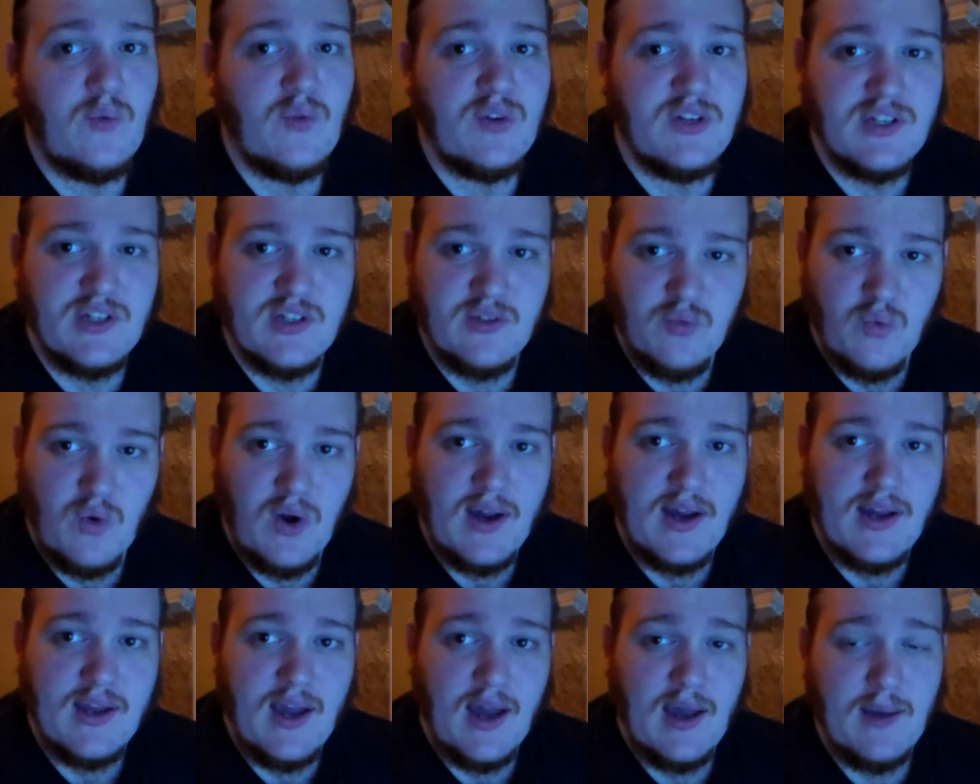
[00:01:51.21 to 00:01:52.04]
which is
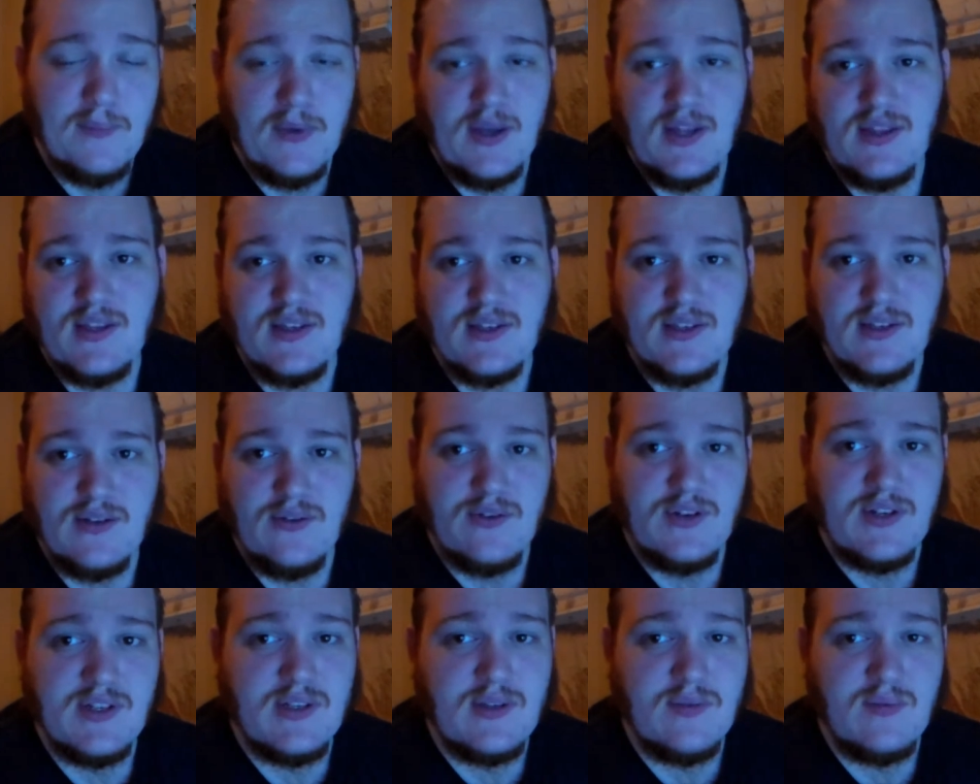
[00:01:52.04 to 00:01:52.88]
why I made this
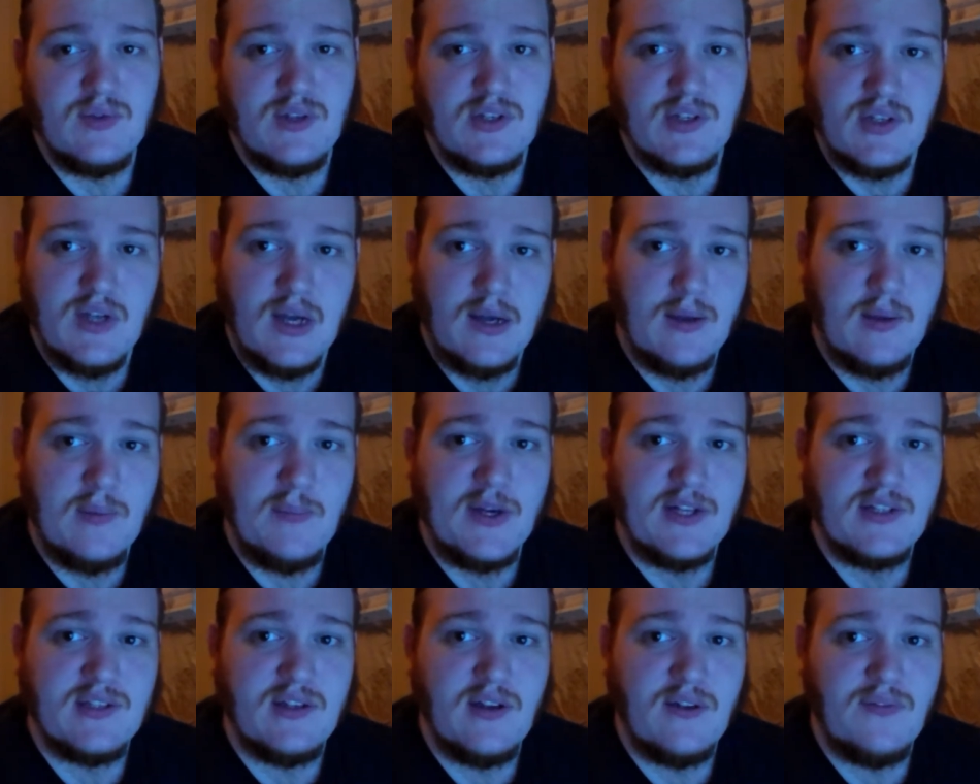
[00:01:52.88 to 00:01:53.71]
series just talking
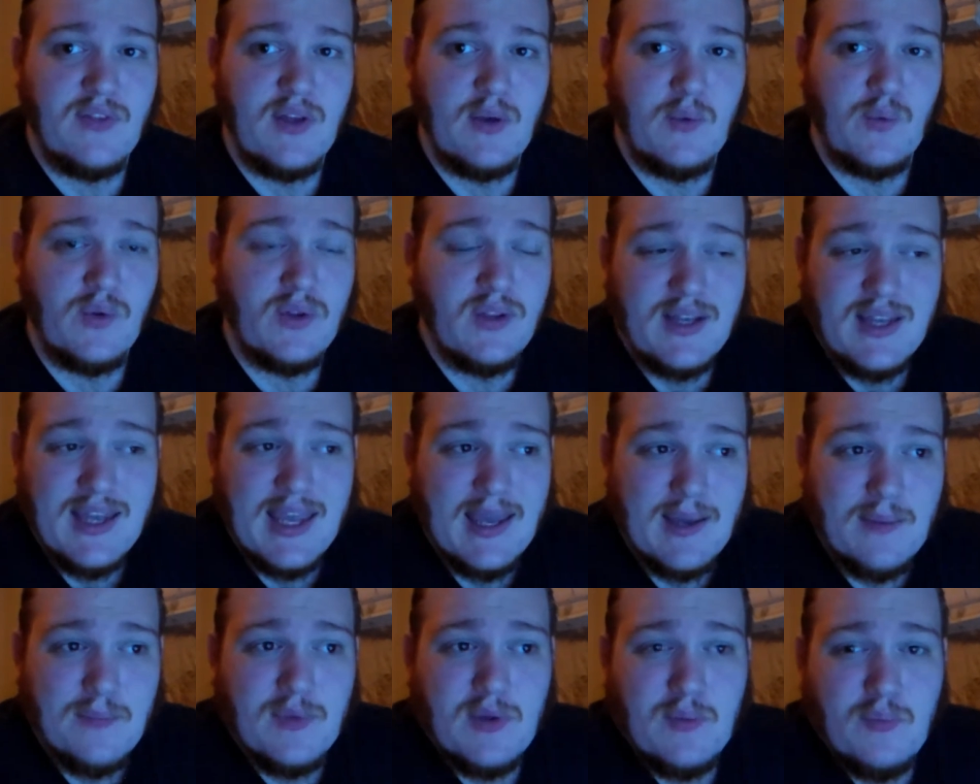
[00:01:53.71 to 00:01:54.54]
about stuff that really
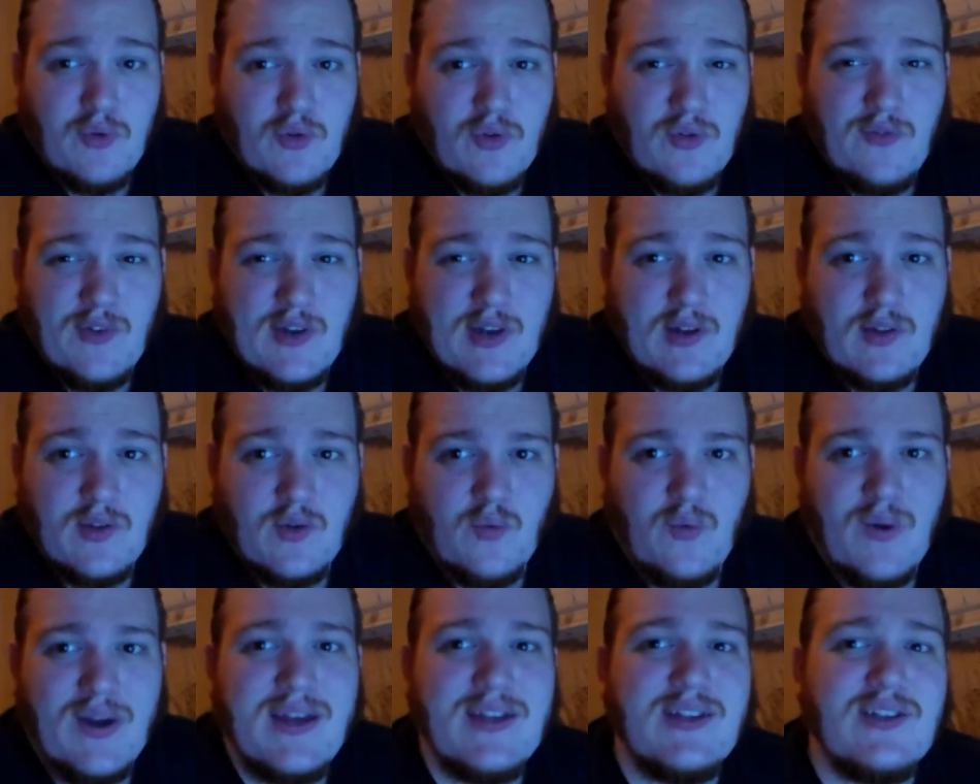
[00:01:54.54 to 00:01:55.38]
can't be proven
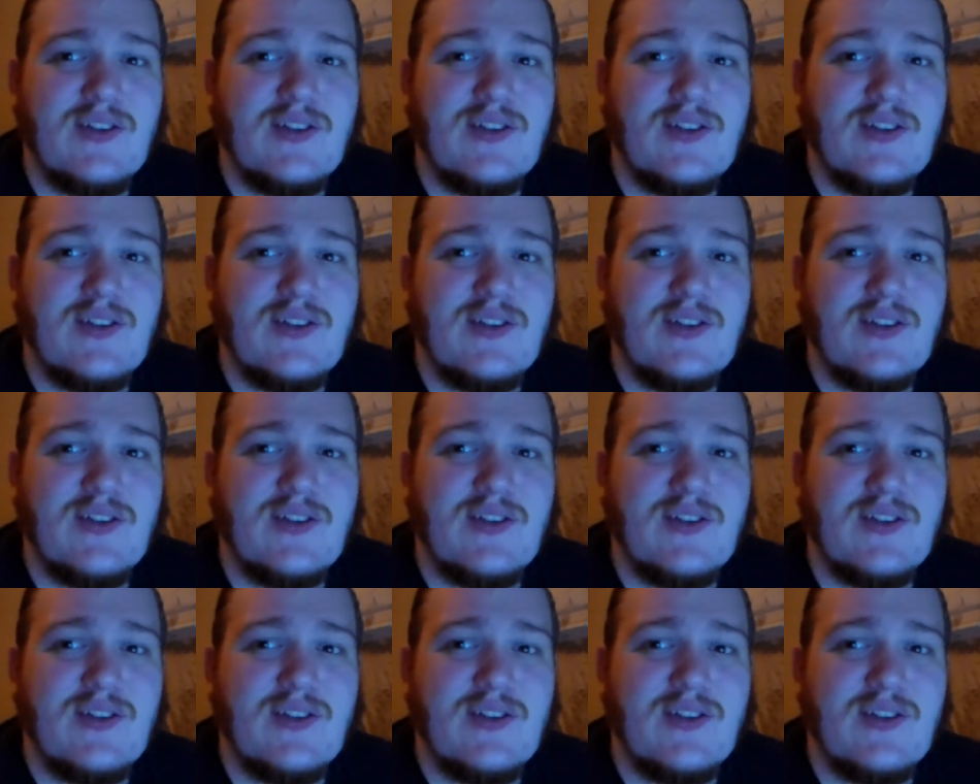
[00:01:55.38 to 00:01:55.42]
either way.